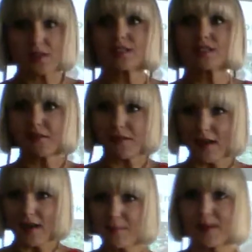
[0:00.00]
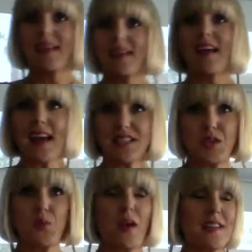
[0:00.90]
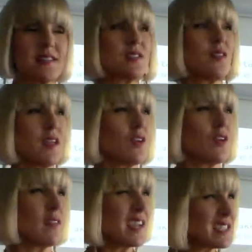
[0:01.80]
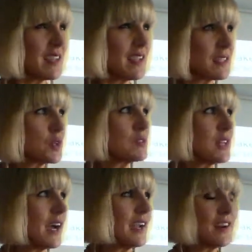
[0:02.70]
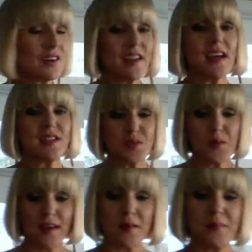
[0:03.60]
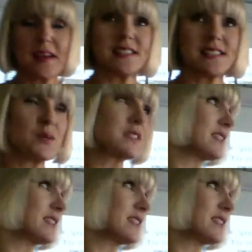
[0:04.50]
yourself up as you went so that your legs didn't get so tired as you went up, because it was